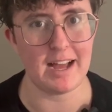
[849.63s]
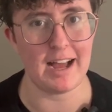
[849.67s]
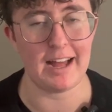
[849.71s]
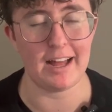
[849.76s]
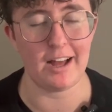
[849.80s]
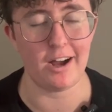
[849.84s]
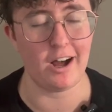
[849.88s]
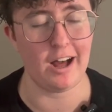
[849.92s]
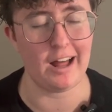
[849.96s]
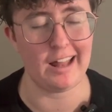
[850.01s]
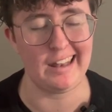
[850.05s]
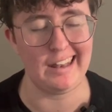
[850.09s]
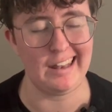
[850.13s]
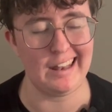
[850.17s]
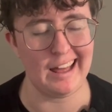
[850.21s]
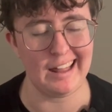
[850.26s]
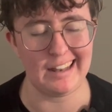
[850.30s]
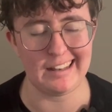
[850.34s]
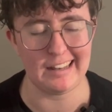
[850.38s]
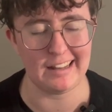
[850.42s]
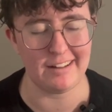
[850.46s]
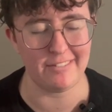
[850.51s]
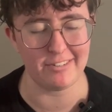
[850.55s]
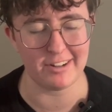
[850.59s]
I
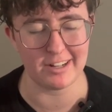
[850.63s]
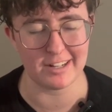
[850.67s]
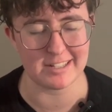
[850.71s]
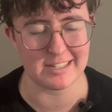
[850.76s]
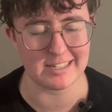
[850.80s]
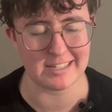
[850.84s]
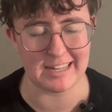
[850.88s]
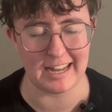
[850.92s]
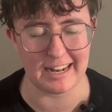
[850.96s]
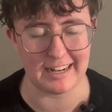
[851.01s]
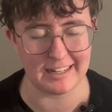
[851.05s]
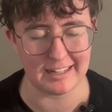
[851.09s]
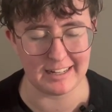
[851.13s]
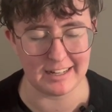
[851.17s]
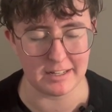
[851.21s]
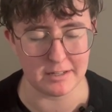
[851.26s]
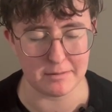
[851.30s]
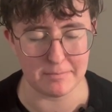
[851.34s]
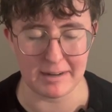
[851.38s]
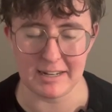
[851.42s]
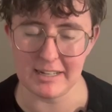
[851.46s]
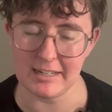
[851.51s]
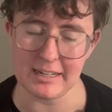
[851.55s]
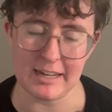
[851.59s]
love a good sliding into
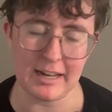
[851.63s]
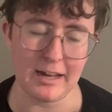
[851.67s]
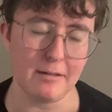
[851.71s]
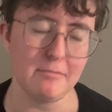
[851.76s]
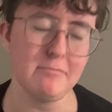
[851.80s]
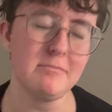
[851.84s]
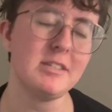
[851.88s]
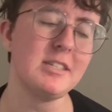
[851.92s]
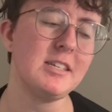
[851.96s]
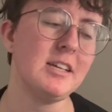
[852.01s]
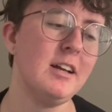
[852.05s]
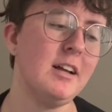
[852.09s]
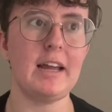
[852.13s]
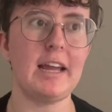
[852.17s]
my DMs.